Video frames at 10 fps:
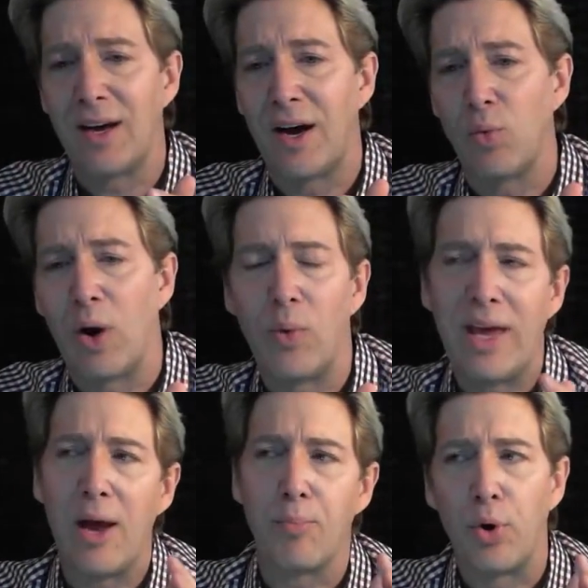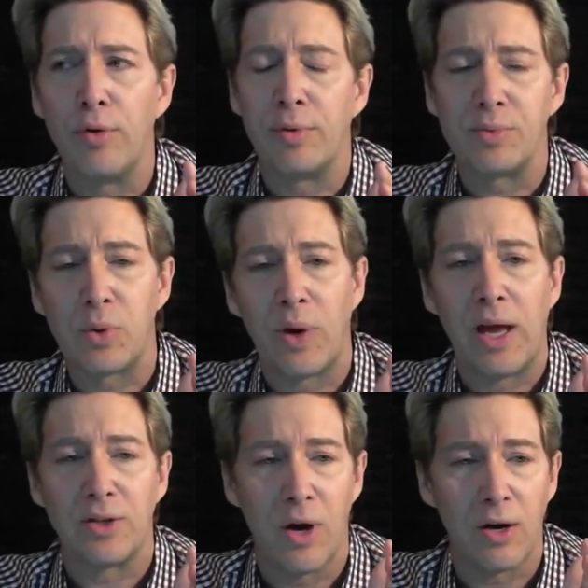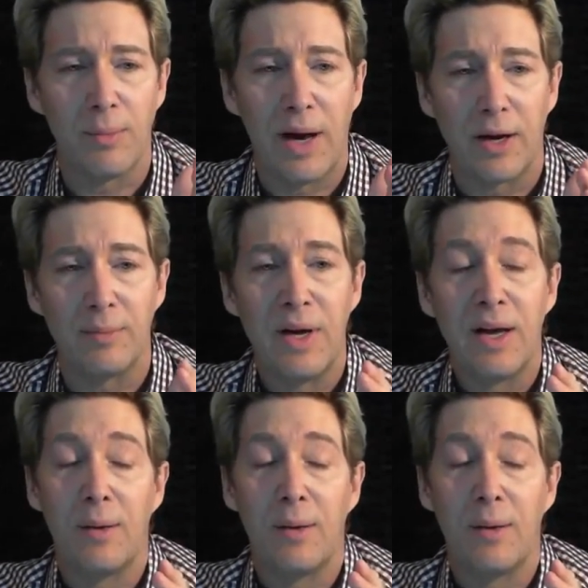well, we can't prove them, so we can't talk about them.